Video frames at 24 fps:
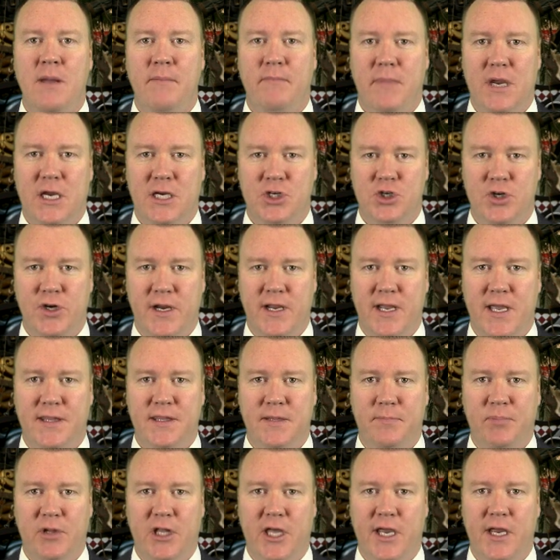Make sure you get
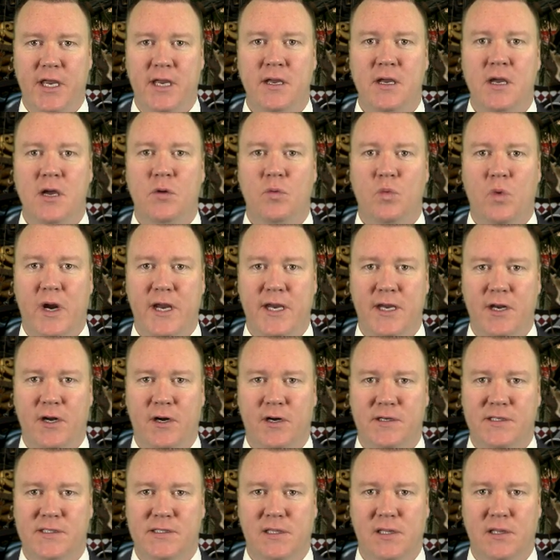the play right here
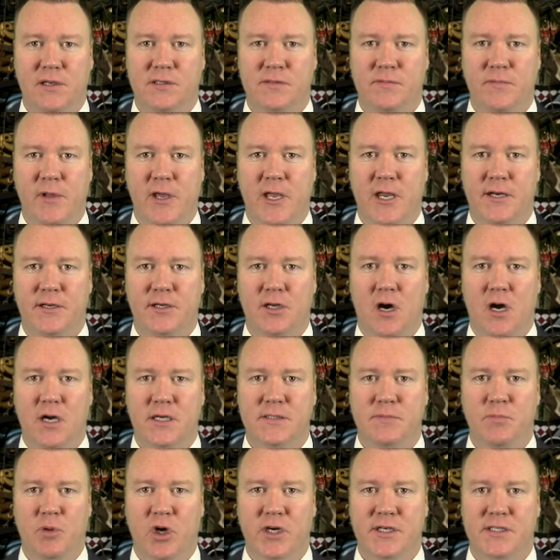exclusively at
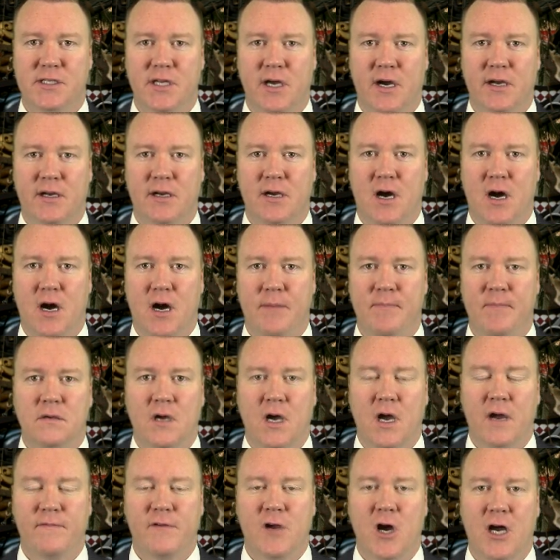DocSports.com.
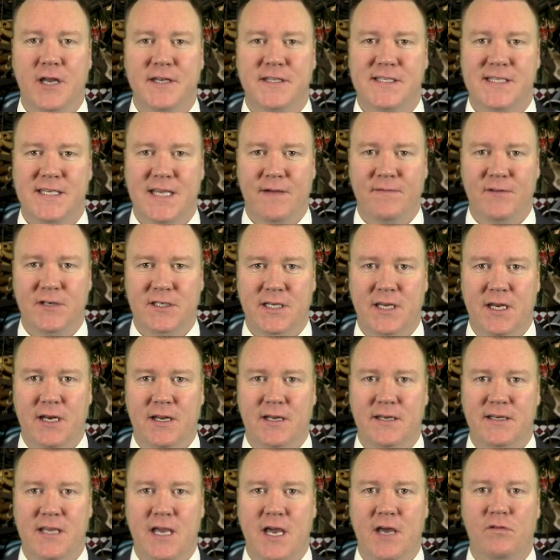I've gone
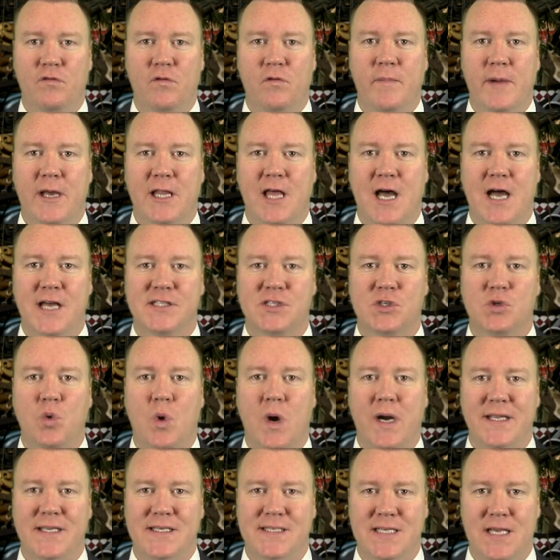17-10 with my last
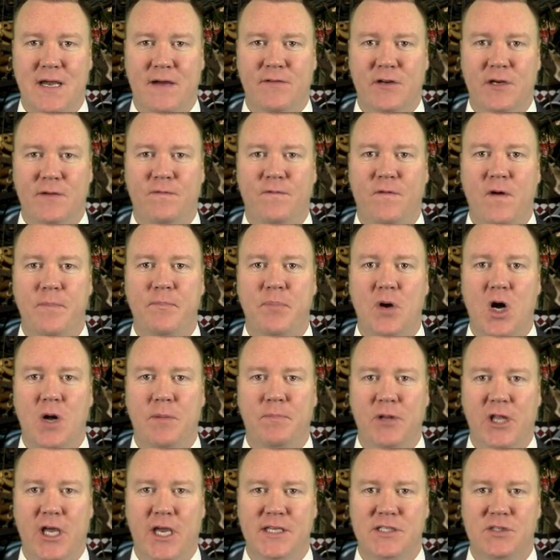27 football
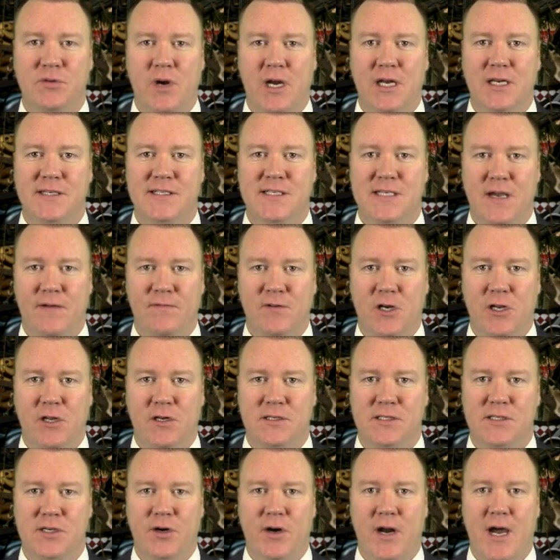plays rated 7
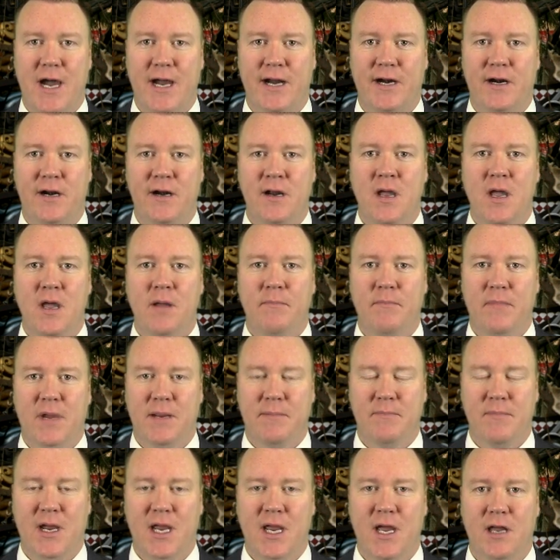units or higher,
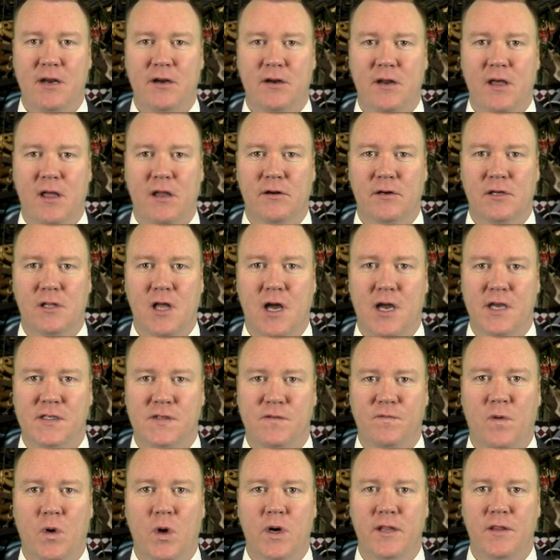making my $100 clients
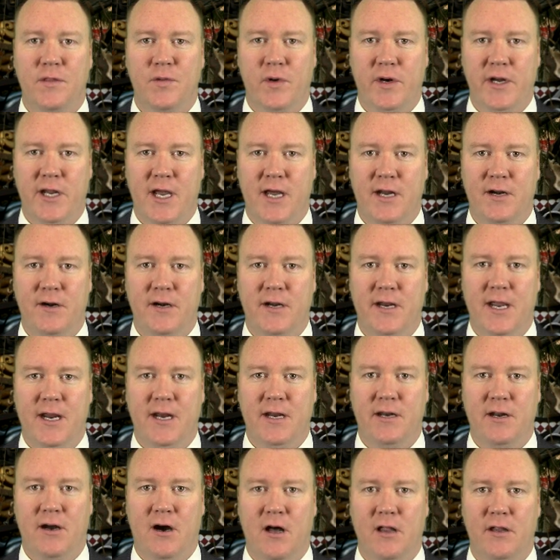
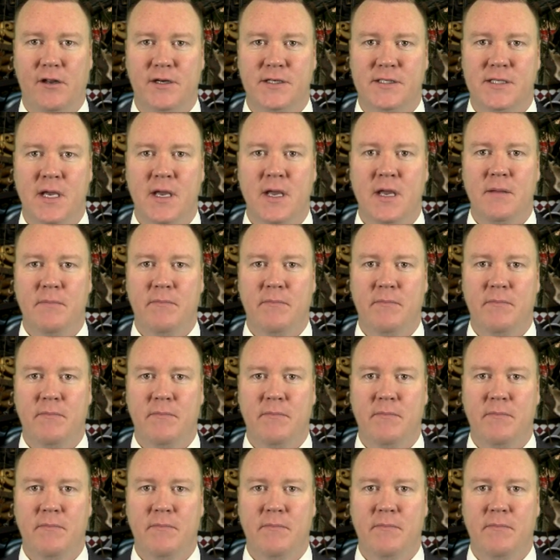$4,380.